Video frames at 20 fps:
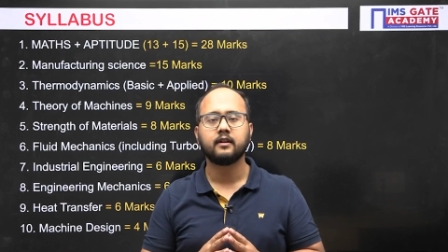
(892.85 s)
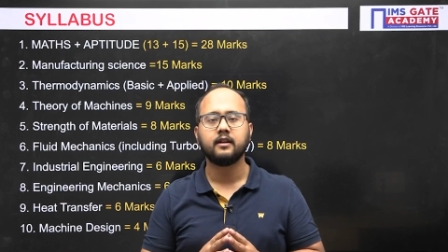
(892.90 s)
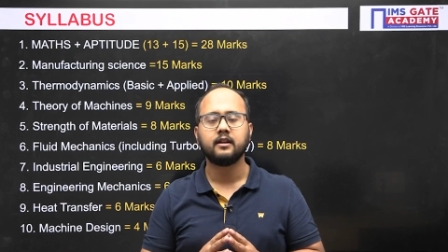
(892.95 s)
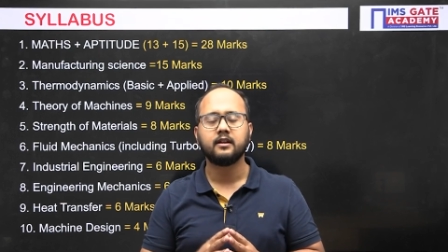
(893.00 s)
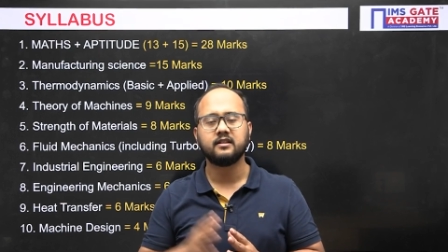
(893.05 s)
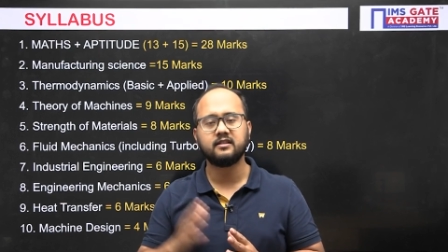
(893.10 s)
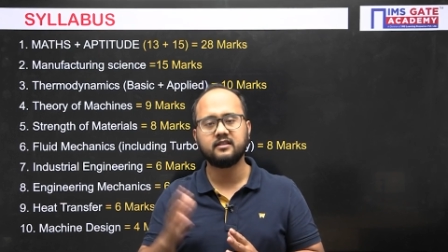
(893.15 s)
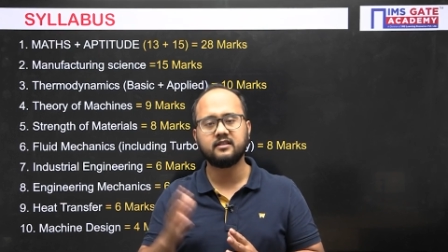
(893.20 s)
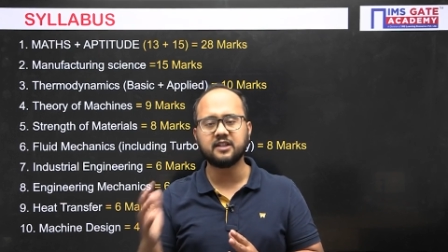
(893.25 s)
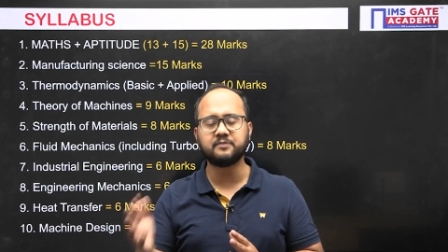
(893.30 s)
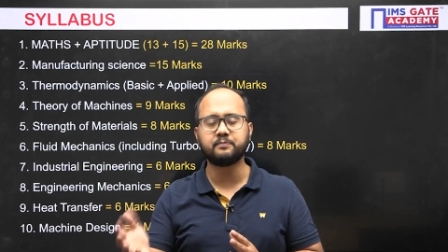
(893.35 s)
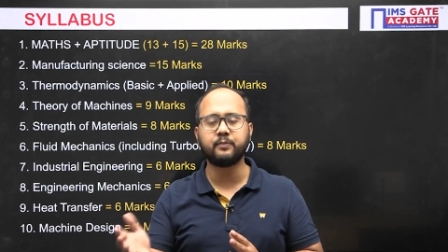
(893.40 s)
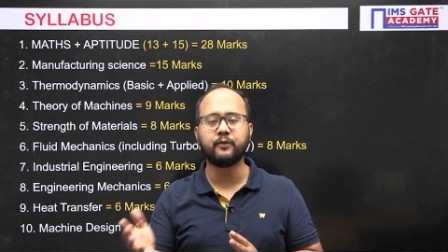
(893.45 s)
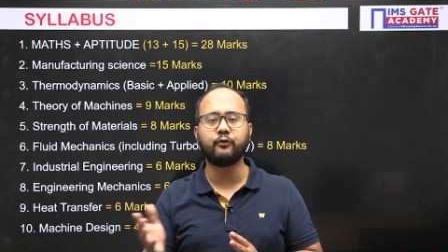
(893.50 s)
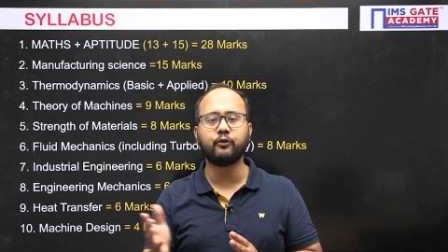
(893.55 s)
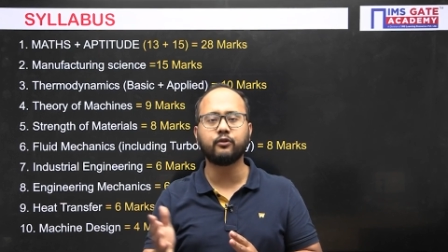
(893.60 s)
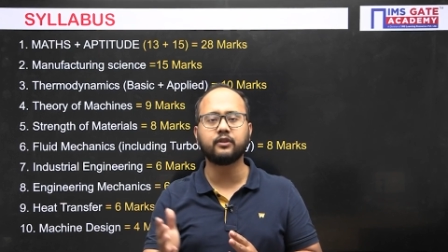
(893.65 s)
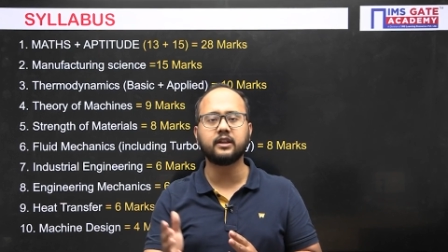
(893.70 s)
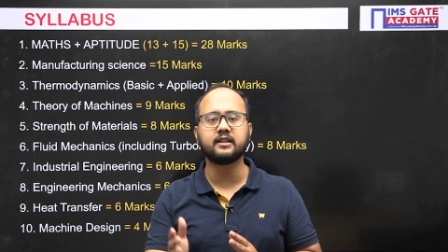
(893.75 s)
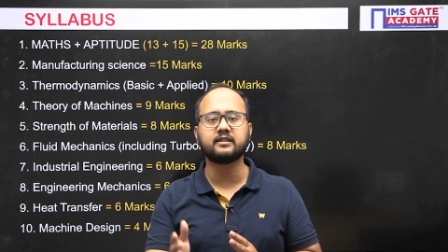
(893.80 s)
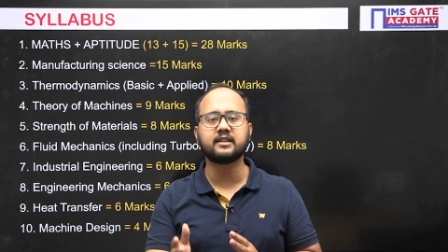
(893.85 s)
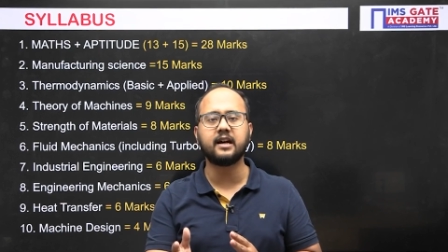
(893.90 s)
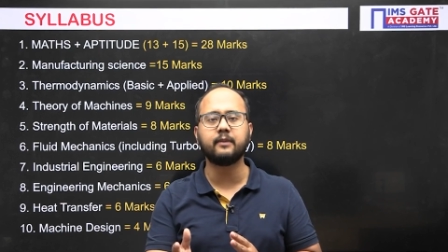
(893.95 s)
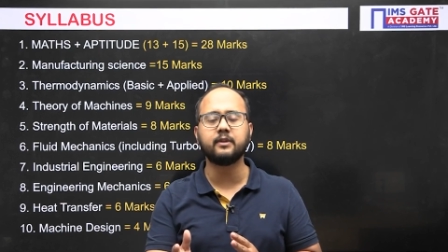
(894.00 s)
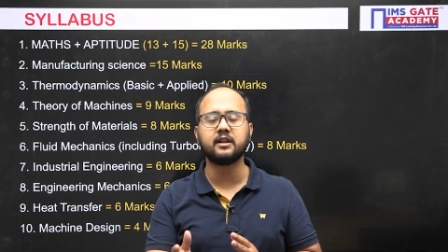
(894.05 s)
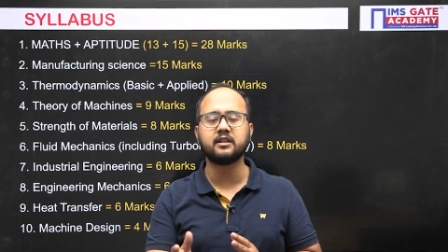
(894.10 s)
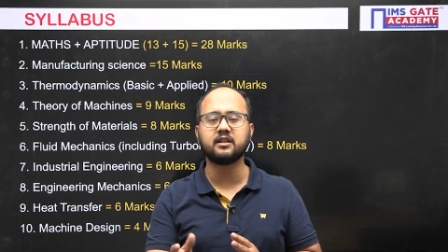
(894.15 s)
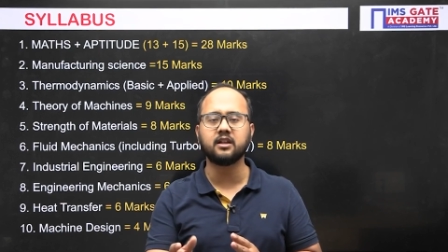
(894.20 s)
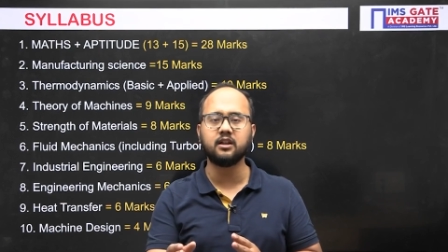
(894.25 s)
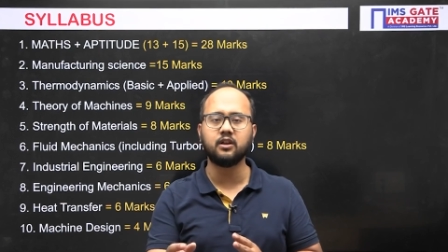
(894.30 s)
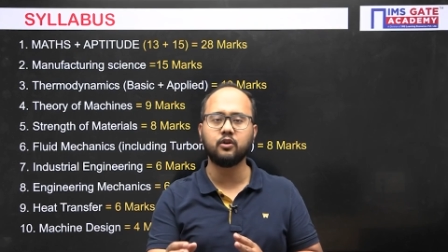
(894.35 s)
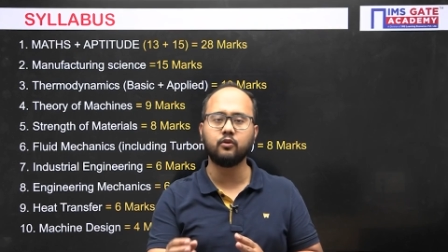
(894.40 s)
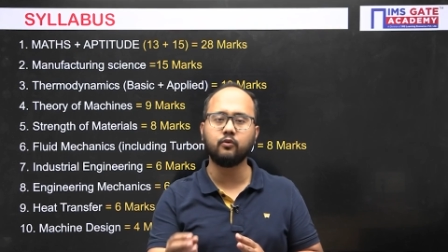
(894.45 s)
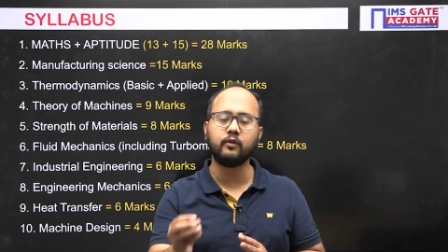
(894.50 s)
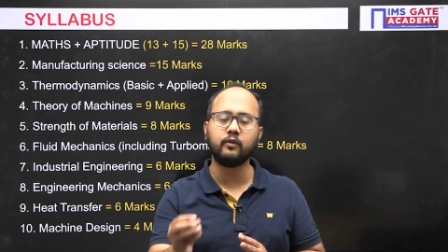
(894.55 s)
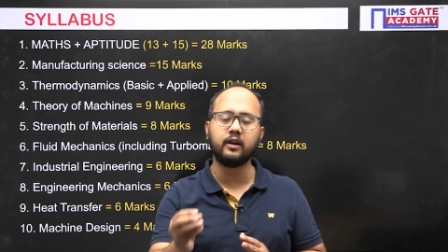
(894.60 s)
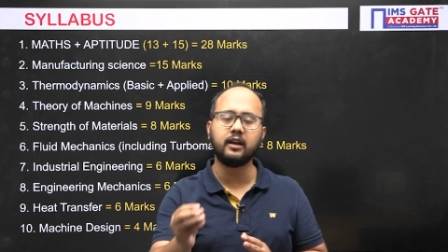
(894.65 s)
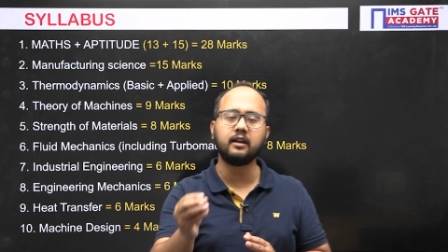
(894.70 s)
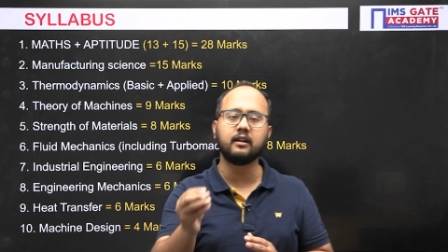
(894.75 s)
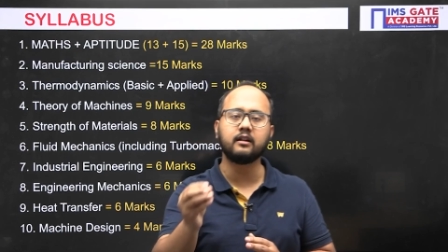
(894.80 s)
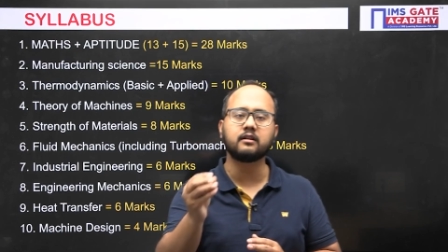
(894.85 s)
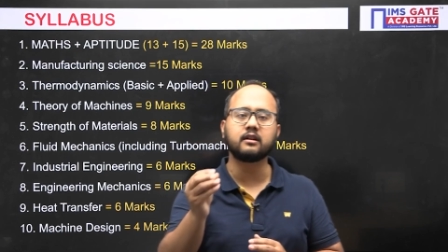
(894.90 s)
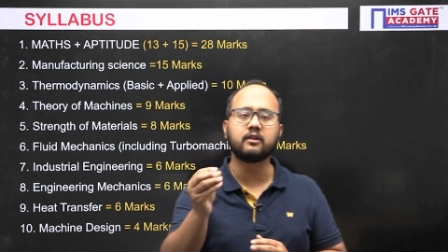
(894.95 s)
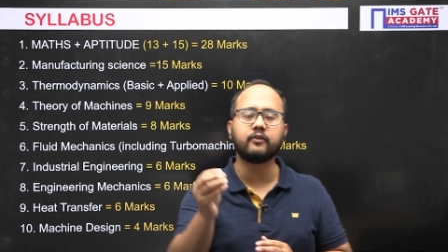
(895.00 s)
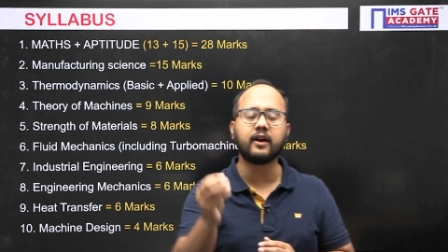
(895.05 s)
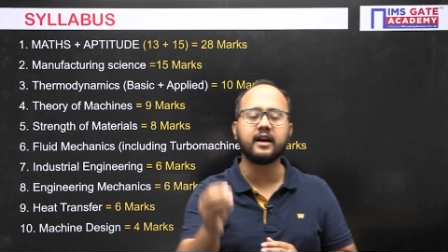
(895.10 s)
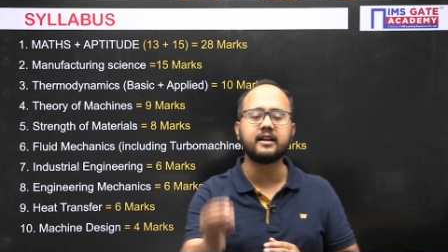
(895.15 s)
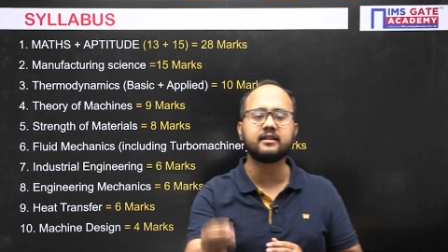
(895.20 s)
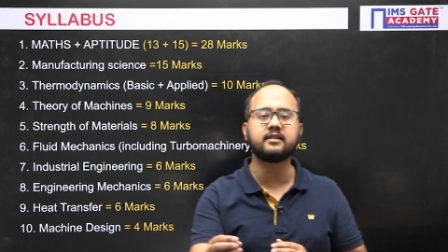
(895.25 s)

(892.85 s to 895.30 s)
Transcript: Just before the examination, you will revise